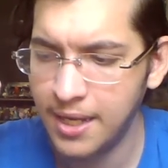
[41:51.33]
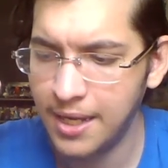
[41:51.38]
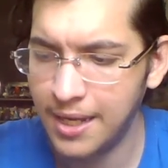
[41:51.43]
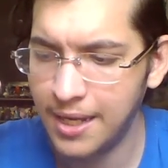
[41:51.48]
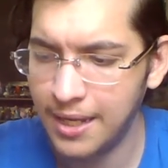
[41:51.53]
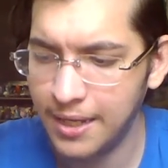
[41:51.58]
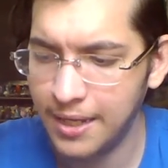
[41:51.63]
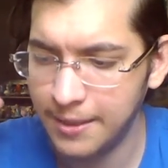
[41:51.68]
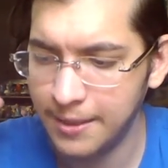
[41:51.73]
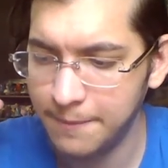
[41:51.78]

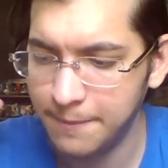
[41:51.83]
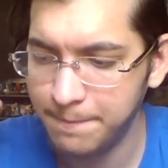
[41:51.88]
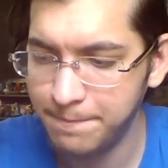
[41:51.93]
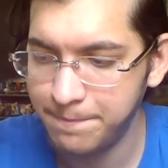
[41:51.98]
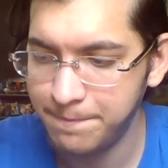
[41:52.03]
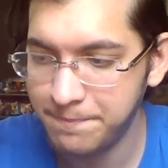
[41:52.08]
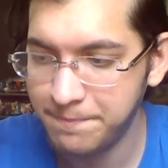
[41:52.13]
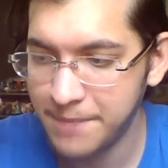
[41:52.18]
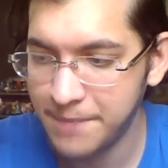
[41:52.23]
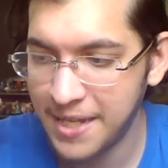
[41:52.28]

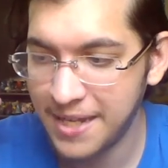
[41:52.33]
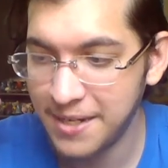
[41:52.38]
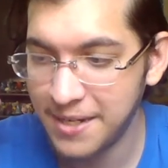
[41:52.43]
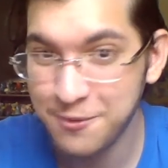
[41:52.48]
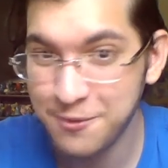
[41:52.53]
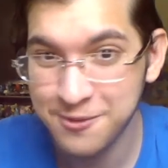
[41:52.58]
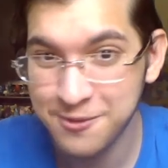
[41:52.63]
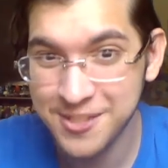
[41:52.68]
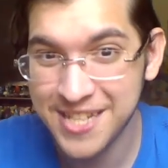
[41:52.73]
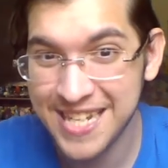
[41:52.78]
And
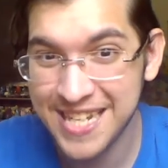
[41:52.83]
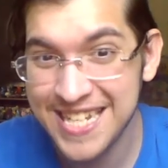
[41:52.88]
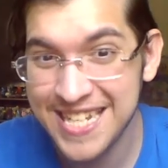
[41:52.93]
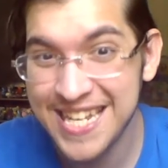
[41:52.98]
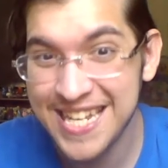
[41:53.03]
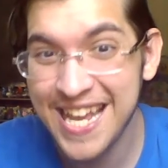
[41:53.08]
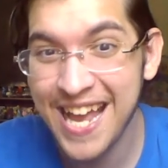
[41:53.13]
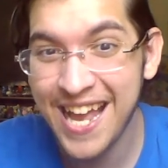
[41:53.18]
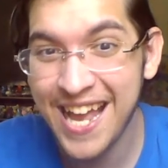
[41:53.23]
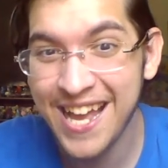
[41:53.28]
everyone's like,
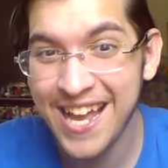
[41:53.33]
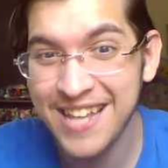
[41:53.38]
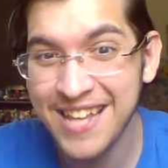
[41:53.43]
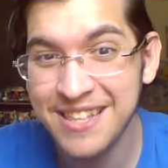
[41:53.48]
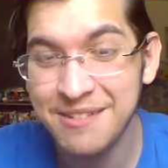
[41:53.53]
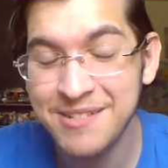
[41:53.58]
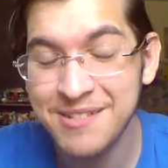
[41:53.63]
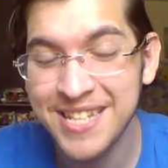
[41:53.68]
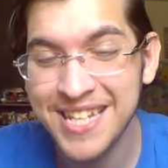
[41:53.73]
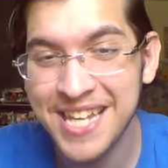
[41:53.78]
yeah! And
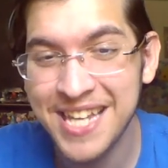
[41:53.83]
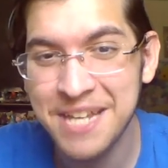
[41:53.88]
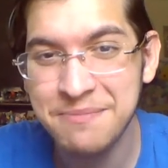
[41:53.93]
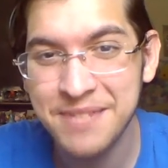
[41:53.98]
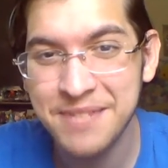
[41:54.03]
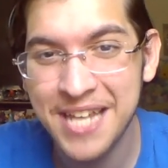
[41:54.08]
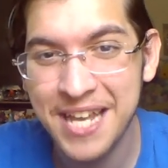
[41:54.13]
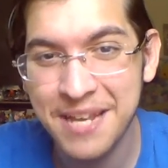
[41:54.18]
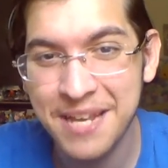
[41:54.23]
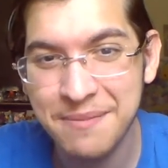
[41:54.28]
then when the game
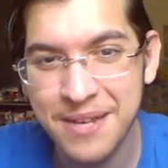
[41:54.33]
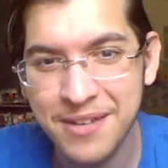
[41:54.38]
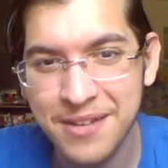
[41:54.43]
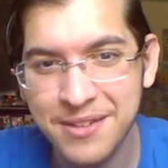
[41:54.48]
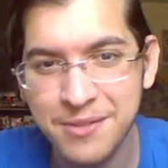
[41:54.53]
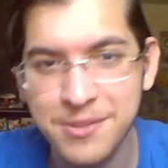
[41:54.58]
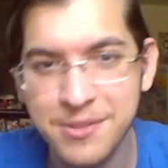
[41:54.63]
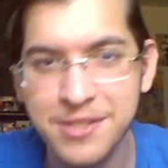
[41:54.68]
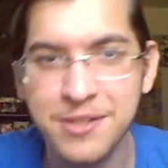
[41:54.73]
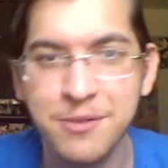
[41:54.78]
came out,
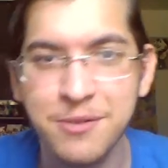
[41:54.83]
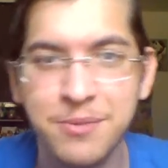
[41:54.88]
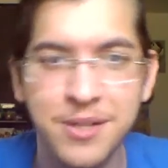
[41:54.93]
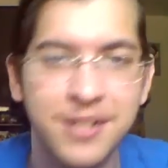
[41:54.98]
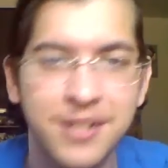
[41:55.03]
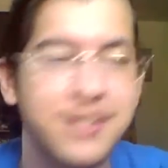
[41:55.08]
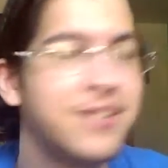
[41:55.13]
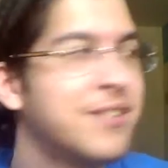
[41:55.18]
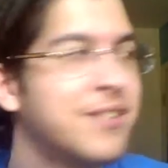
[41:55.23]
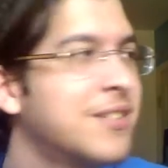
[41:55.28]
there was no
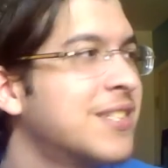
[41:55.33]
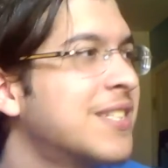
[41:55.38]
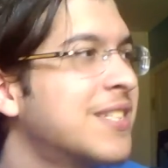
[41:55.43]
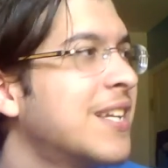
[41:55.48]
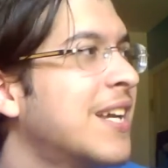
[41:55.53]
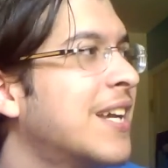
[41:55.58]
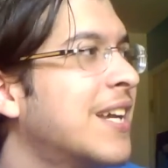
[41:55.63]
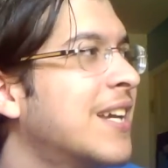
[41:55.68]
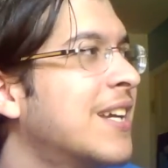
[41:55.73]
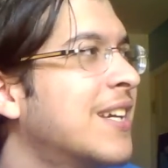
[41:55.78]
partners.
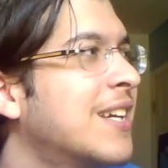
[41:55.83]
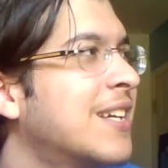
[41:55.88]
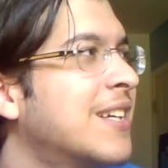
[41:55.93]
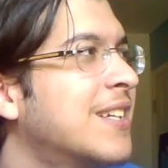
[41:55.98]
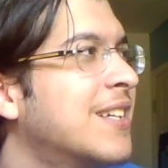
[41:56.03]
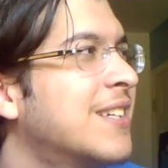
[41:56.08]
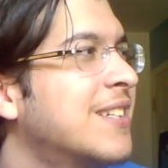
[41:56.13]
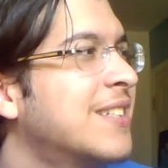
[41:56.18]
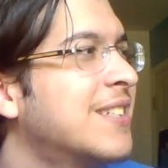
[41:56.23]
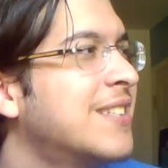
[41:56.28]

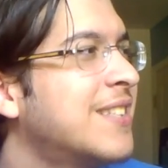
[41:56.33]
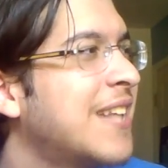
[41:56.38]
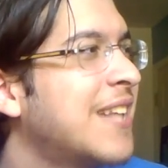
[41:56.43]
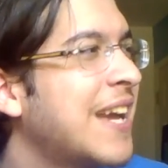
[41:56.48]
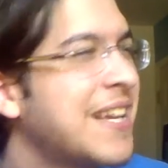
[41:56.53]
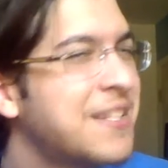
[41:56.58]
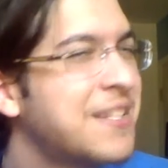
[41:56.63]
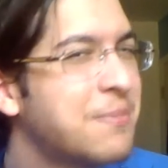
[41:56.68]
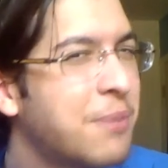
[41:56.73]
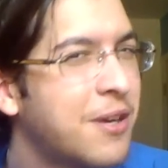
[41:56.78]
And
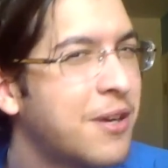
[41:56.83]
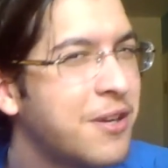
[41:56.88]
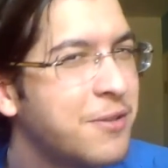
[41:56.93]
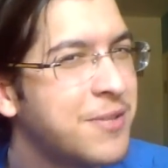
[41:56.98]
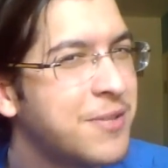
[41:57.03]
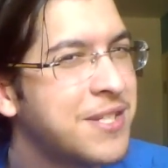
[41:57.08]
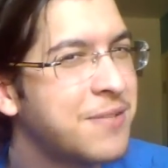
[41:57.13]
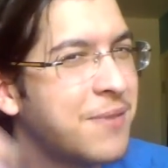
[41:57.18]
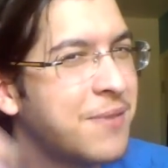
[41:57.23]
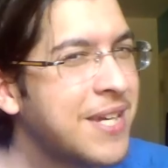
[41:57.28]
that's part of the
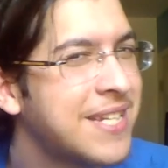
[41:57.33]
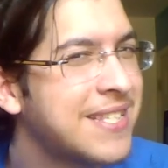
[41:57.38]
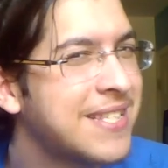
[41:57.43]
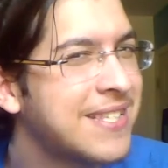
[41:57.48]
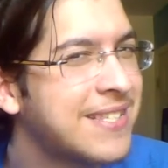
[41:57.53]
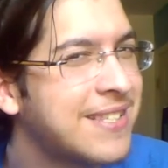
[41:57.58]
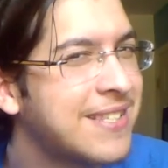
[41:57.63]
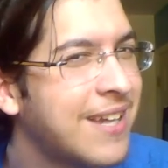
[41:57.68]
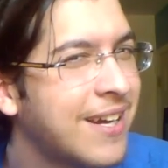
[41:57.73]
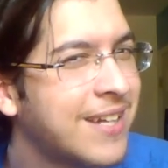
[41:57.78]
reason why it
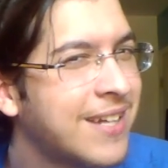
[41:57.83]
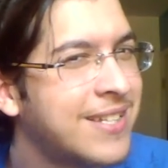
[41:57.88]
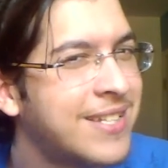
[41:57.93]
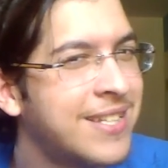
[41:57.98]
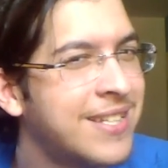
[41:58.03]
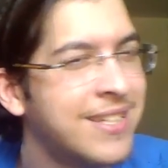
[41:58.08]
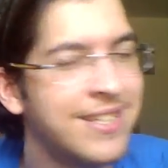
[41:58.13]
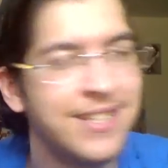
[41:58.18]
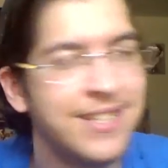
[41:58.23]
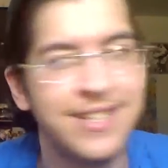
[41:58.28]
sucked
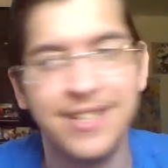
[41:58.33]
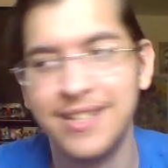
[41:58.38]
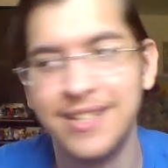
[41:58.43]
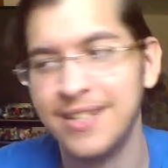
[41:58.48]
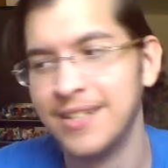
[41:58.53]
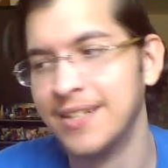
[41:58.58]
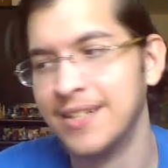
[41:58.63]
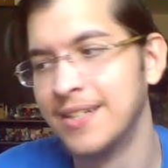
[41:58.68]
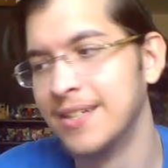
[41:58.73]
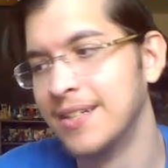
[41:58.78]

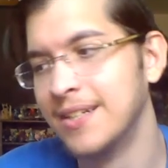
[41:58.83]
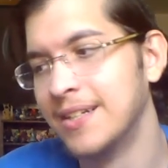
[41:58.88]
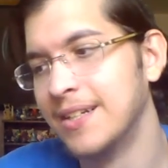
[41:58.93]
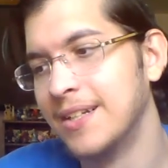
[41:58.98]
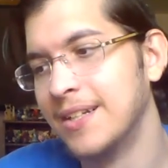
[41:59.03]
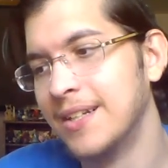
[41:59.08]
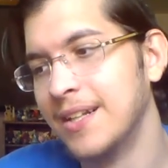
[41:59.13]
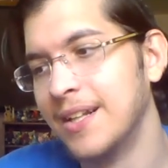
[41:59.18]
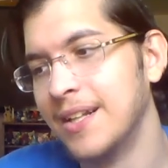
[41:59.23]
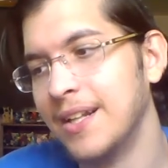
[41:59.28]

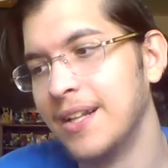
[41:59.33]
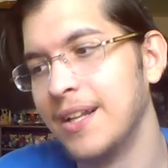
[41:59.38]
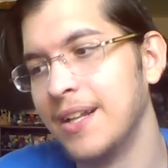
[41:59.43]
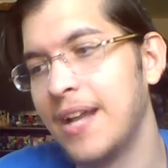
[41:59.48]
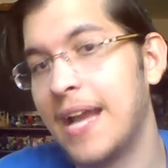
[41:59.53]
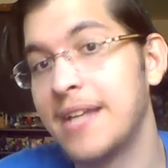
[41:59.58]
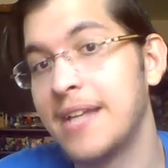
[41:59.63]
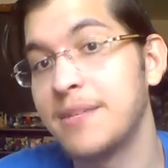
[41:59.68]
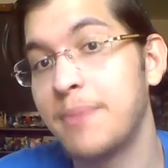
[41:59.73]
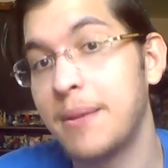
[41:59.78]

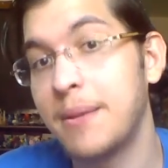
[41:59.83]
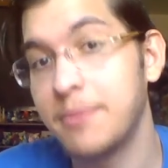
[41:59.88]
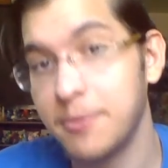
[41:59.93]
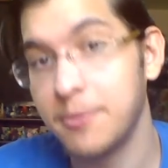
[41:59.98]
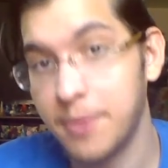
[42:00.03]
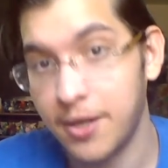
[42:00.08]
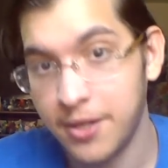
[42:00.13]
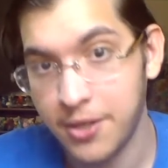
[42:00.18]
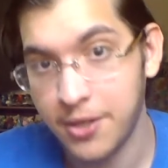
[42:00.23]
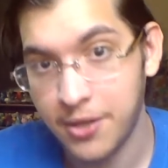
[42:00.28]
as a Paper
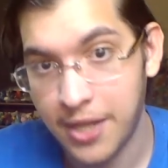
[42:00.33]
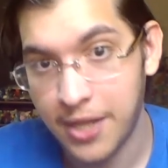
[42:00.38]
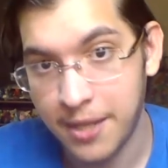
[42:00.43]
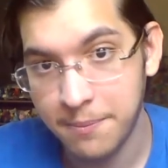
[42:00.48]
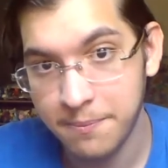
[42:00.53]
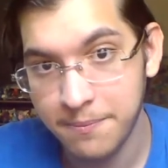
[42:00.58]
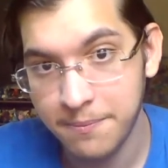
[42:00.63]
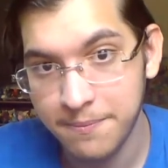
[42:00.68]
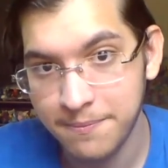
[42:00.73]
Mario game.